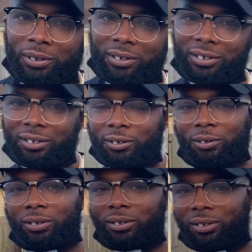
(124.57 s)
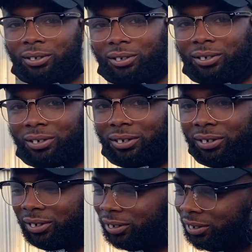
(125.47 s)
I, am going with Eazy two one. Like
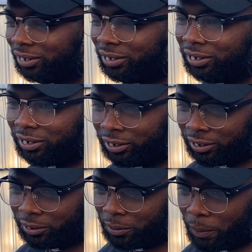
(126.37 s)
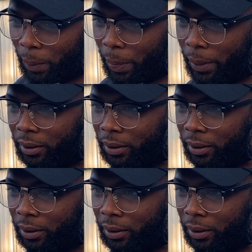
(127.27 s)
it's something about it, it,